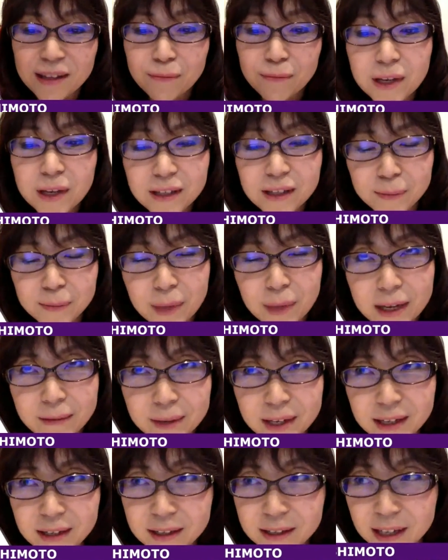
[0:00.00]

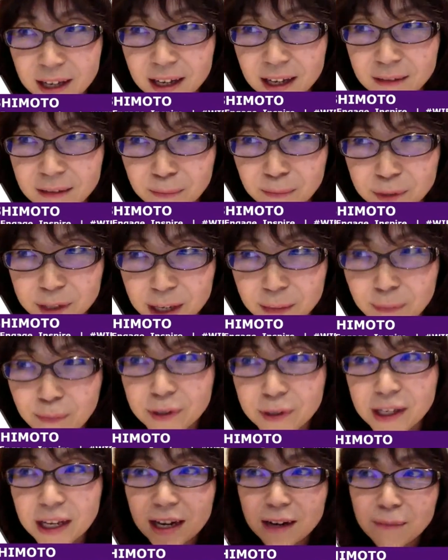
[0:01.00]
Maybe
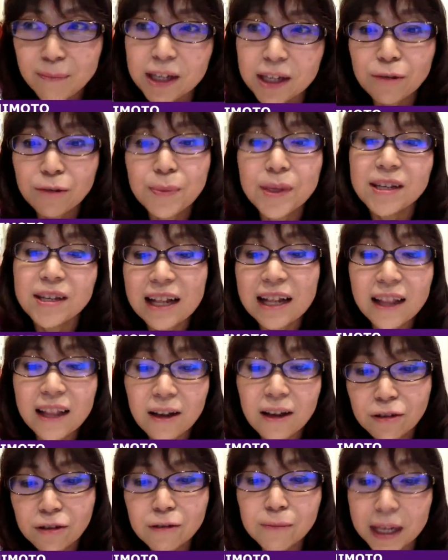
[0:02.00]
there must be a
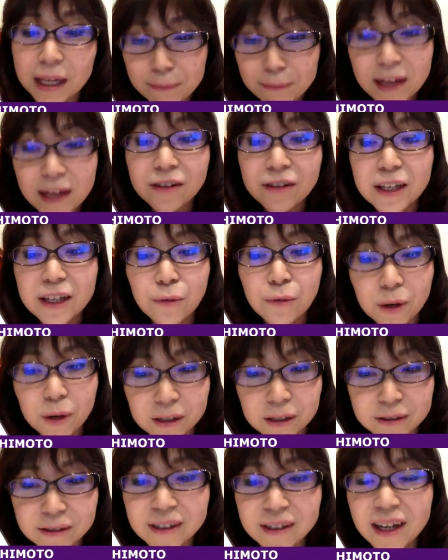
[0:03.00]
lot of events in the
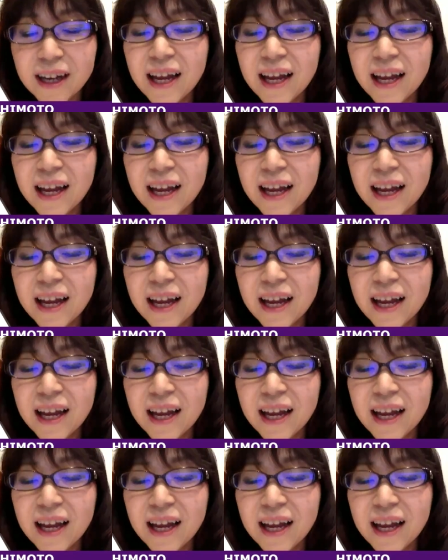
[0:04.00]
world